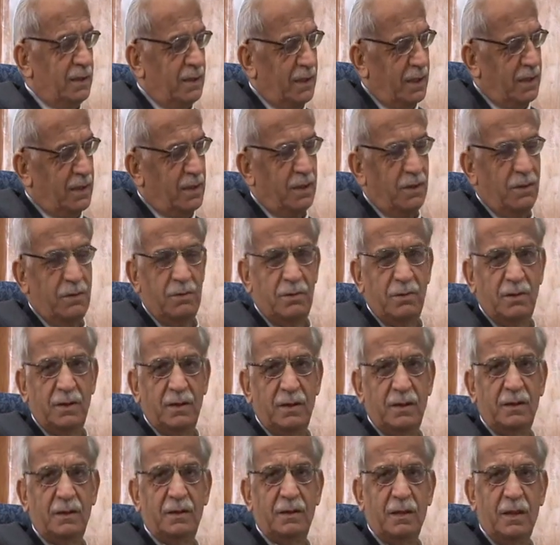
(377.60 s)
that
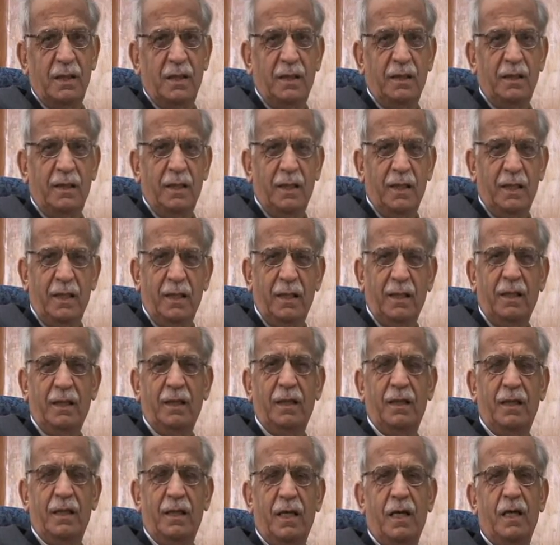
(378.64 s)
uses the
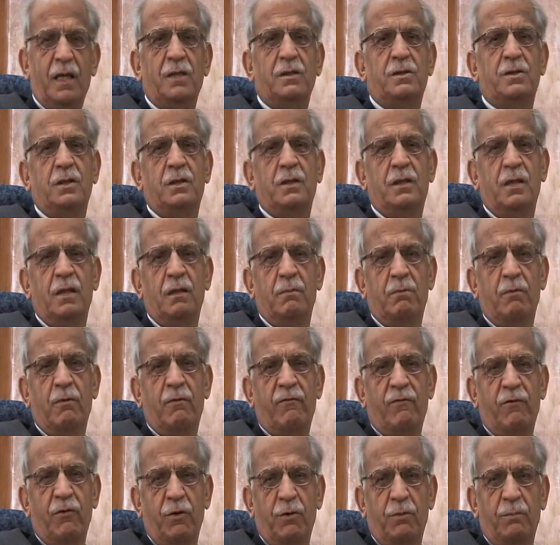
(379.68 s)
ancient Hebrew
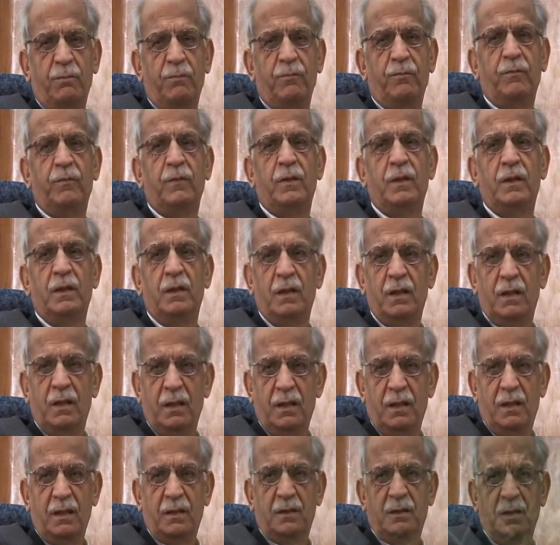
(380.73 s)
form
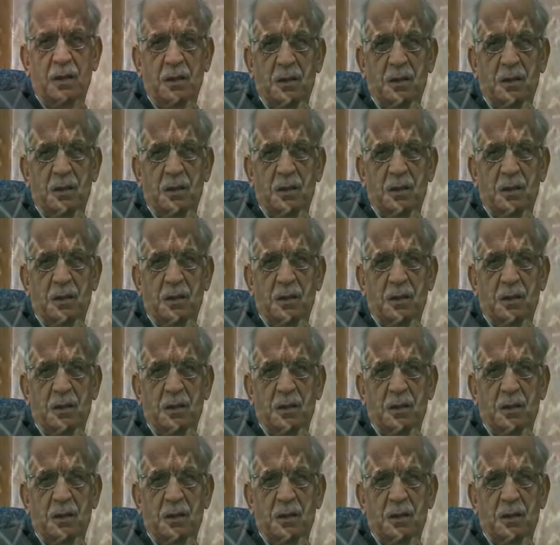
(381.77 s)
in their